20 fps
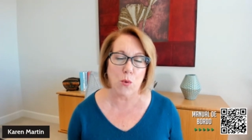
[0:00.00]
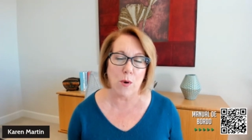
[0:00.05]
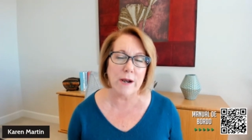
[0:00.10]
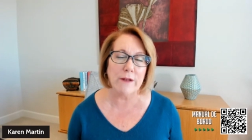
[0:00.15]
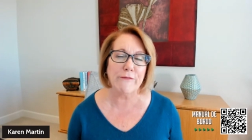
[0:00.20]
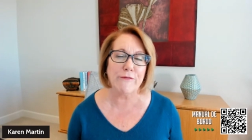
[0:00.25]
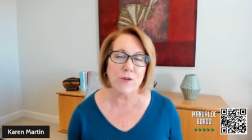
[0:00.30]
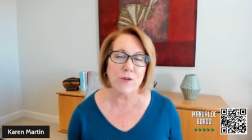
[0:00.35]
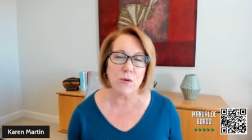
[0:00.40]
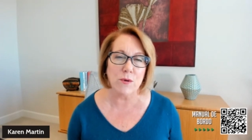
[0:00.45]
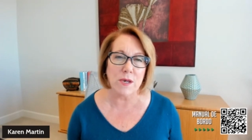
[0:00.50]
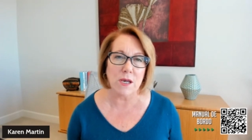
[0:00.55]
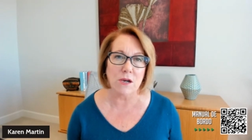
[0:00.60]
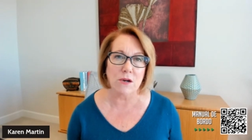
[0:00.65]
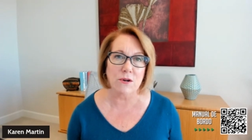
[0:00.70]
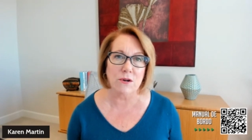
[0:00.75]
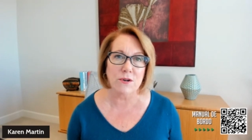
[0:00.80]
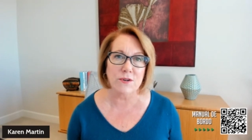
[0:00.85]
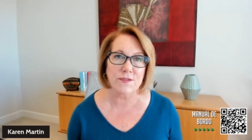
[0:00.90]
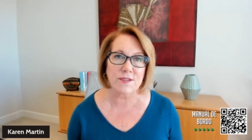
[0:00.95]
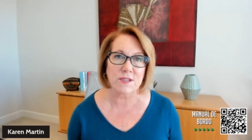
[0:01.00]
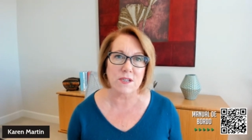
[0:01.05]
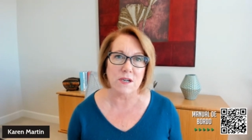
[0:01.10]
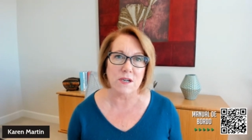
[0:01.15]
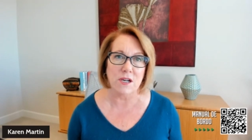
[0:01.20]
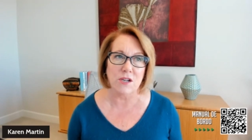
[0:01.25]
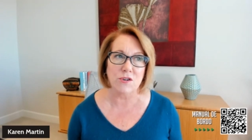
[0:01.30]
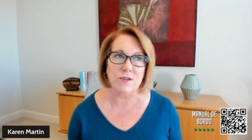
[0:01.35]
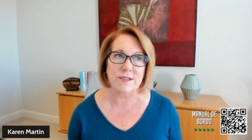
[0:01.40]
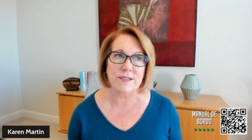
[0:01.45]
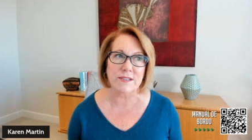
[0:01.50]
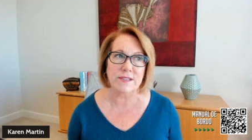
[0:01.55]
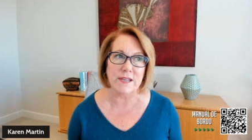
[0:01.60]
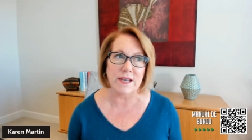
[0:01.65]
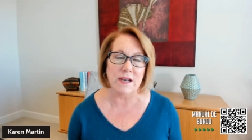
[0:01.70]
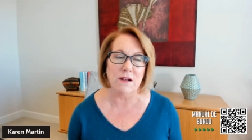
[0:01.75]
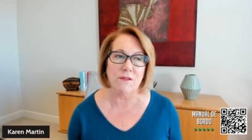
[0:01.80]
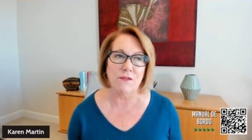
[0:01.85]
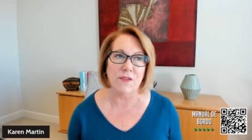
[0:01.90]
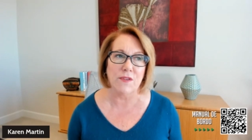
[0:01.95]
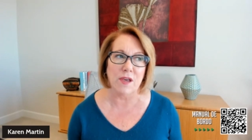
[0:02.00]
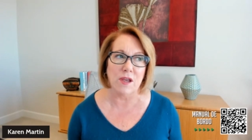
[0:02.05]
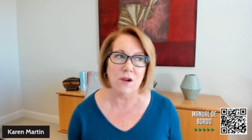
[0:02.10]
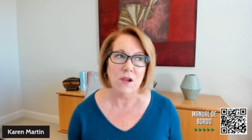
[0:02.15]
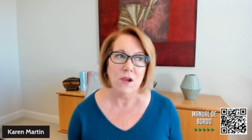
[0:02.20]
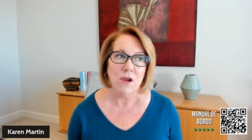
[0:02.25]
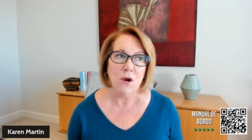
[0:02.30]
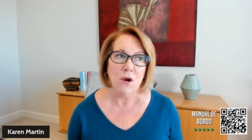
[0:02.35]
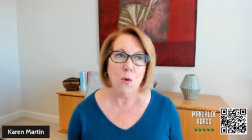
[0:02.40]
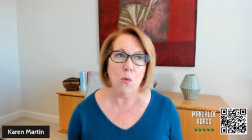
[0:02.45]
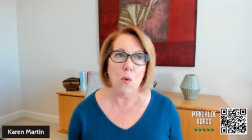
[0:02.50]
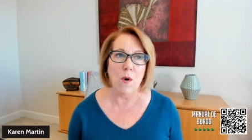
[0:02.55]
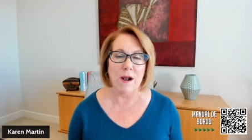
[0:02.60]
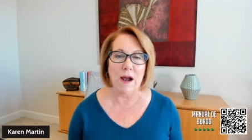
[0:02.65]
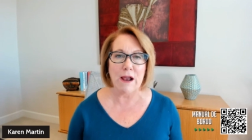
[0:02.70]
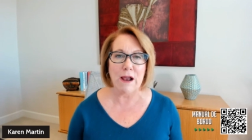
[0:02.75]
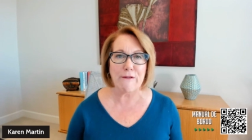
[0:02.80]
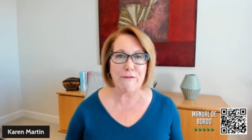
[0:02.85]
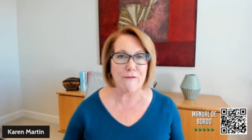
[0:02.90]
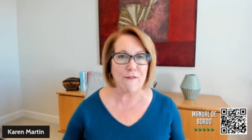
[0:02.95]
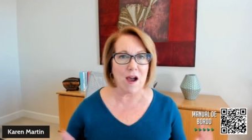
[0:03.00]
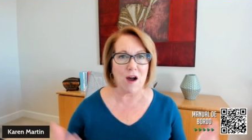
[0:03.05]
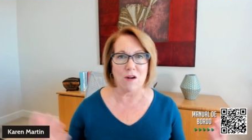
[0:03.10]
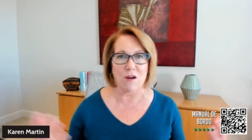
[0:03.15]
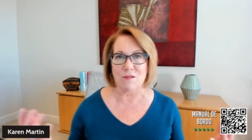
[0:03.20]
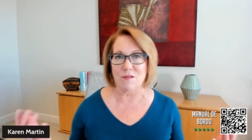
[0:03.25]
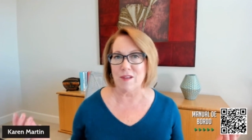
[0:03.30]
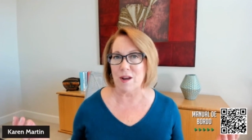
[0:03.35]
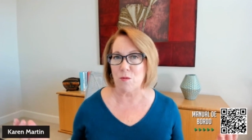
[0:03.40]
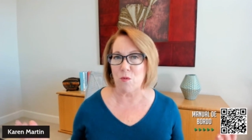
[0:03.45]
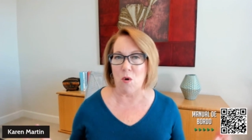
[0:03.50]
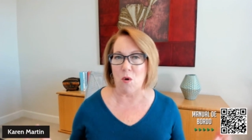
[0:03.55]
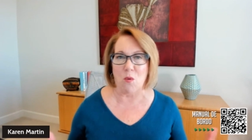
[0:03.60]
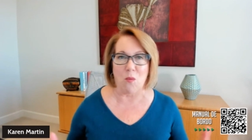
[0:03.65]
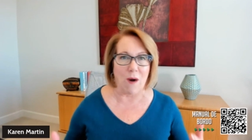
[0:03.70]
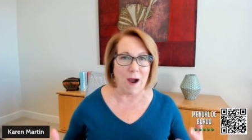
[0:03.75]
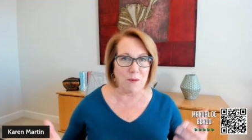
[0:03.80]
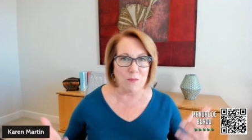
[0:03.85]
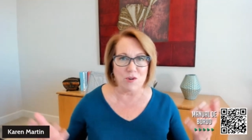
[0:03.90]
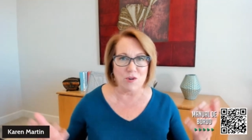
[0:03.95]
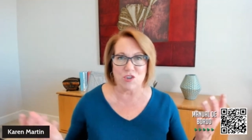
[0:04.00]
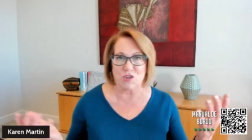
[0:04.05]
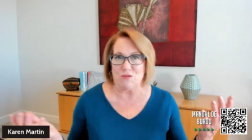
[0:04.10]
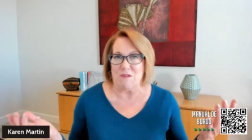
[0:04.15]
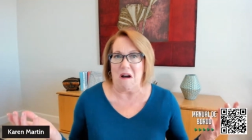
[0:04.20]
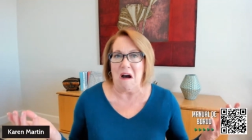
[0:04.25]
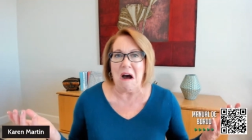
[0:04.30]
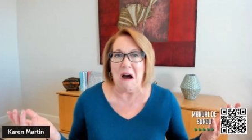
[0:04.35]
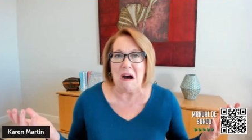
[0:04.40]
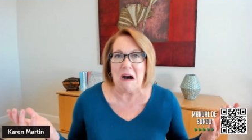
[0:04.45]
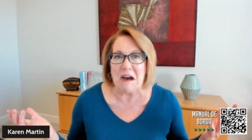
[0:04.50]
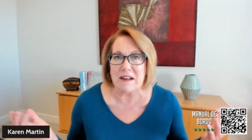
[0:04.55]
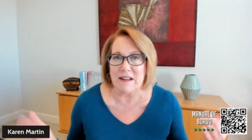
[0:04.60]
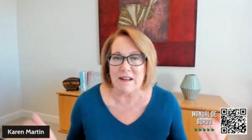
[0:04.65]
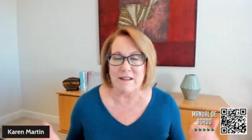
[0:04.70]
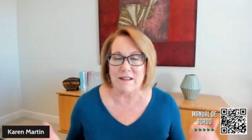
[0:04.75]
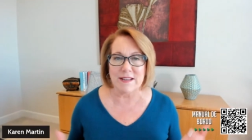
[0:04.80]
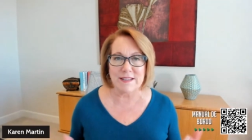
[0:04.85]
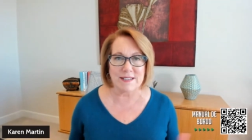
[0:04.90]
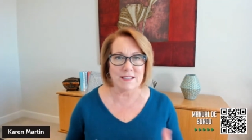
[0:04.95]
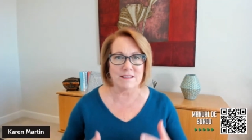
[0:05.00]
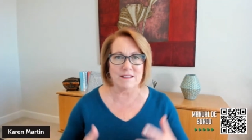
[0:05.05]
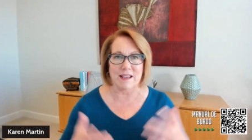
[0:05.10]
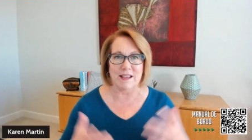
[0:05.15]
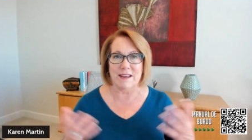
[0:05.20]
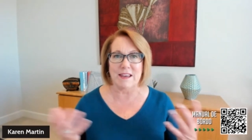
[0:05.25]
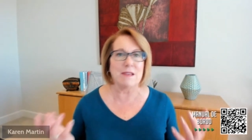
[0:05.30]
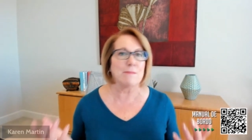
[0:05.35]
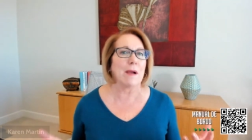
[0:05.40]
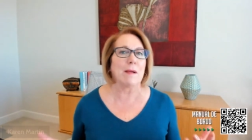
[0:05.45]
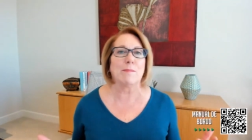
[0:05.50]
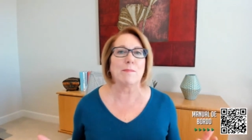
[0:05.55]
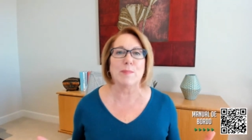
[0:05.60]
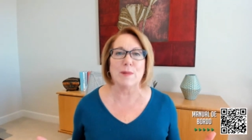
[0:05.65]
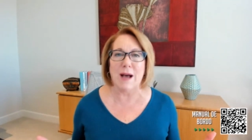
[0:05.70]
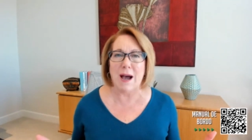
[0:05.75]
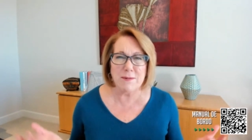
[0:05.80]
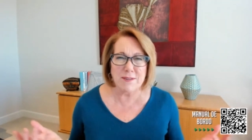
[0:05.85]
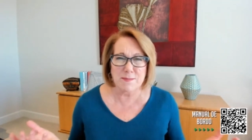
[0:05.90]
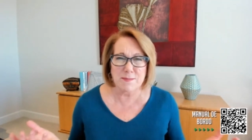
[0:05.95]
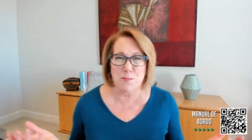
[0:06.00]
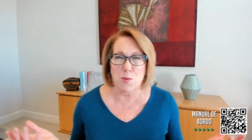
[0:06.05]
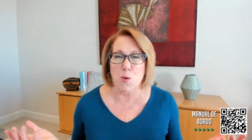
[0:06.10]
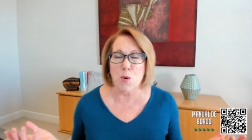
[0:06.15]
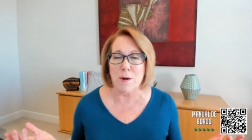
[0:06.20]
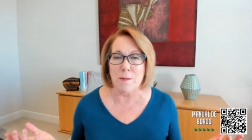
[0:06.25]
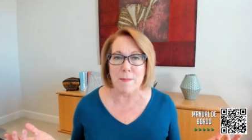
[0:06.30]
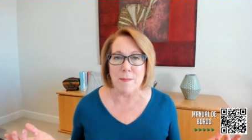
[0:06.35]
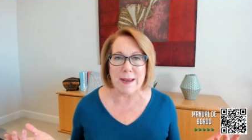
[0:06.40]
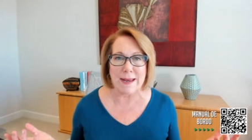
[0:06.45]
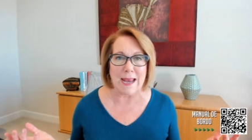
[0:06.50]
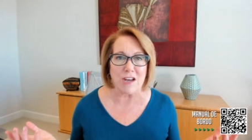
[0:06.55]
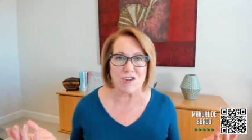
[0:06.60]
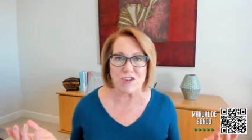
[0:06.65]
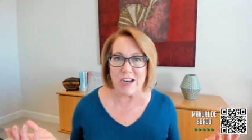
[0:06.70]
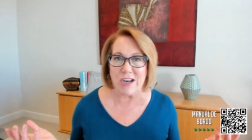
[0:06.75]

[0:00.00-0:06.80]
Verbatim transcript: quite a few years to understand that what I found, like, well, why would you not? And this is like in my, I was born making